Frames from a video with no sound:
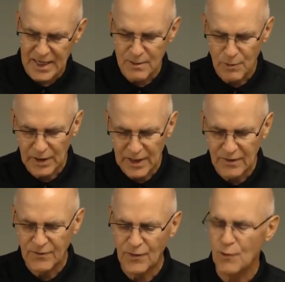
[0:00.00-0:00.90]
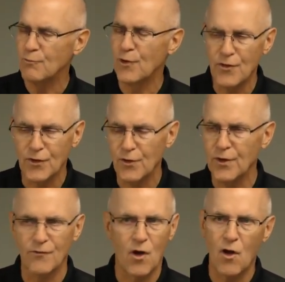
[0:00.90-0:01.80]
He believed in the brotherhood
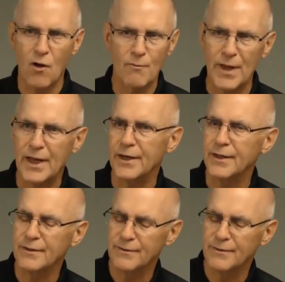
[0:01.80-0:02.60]
of all men.